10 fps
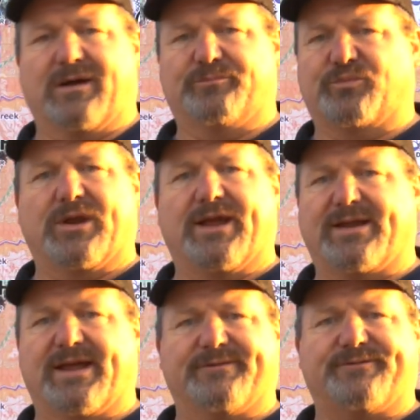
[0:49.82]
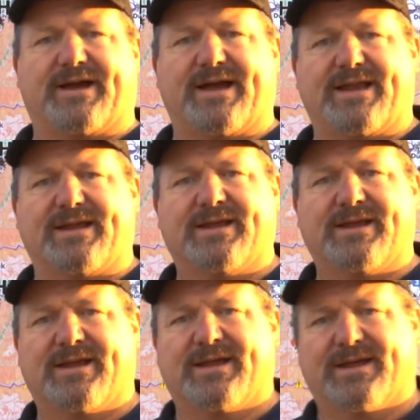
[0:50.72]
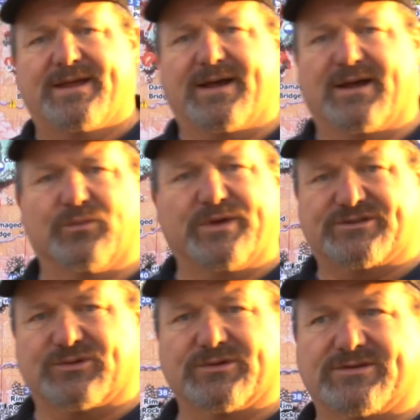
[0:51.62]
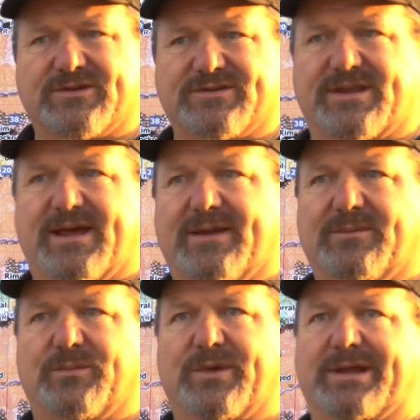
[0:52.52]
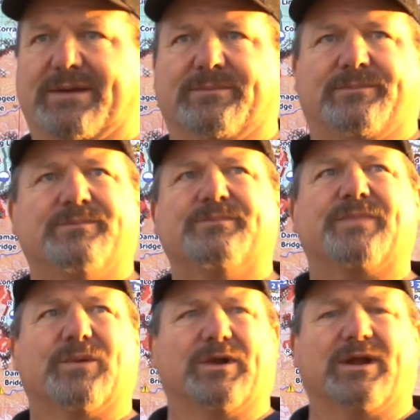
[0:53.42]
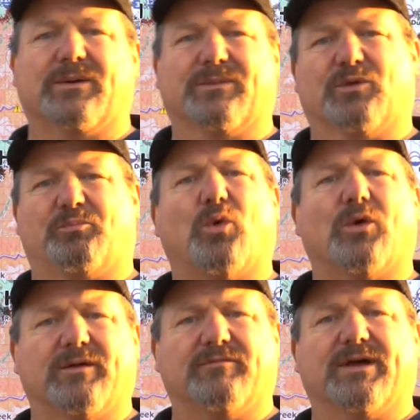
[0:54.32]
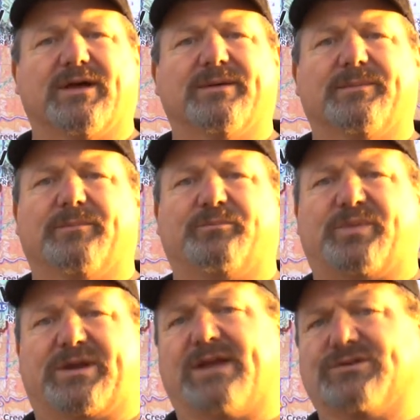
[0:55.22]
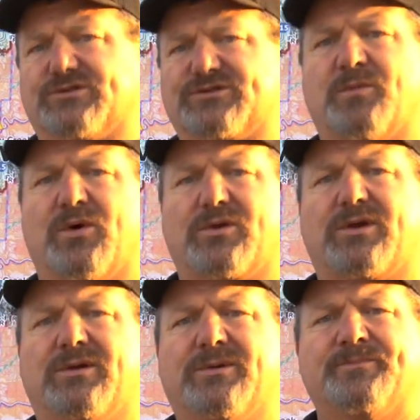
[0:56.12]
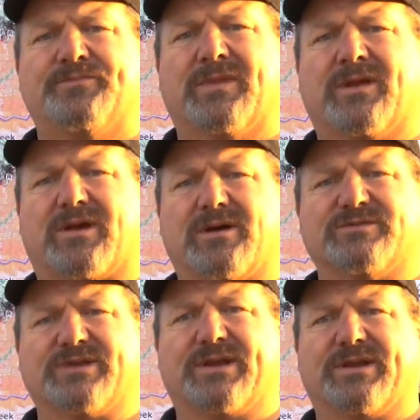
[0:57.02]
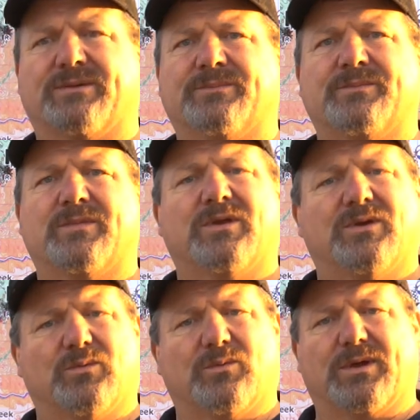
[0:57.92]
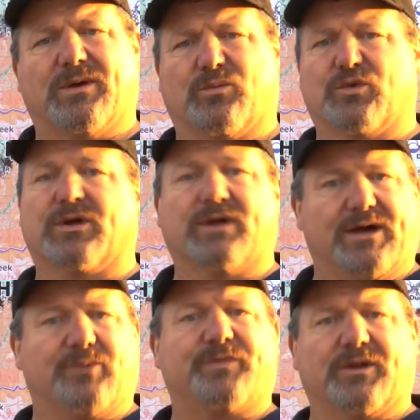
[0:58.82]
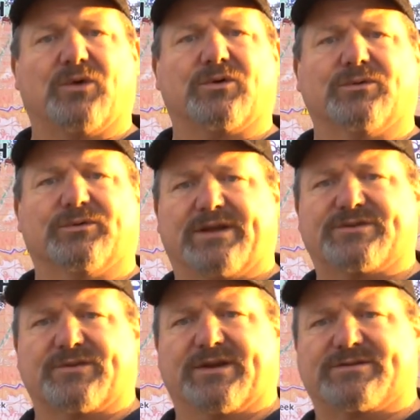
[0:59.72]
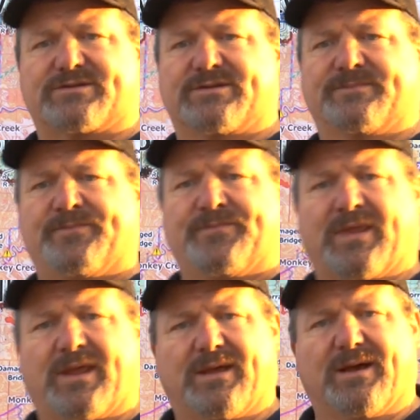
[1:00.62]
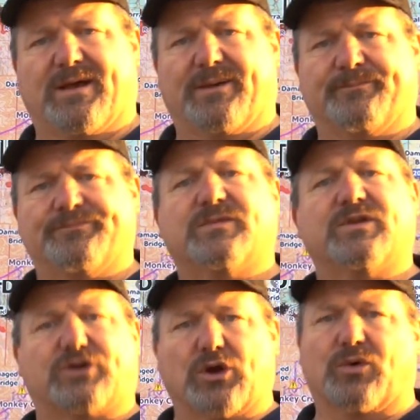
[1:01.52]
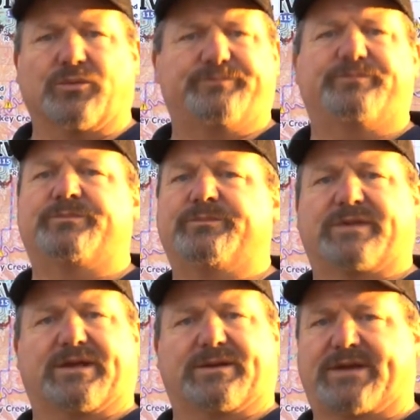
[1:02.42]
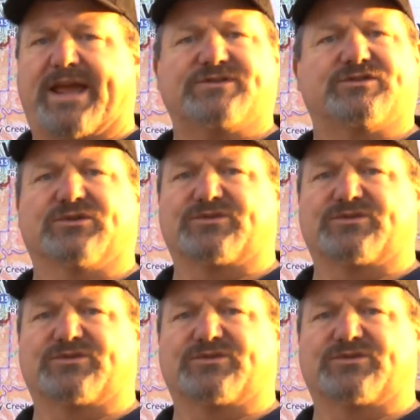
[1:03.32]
pre-identified resources that when a report of a potential smoke comes in, will help the local districts go catch those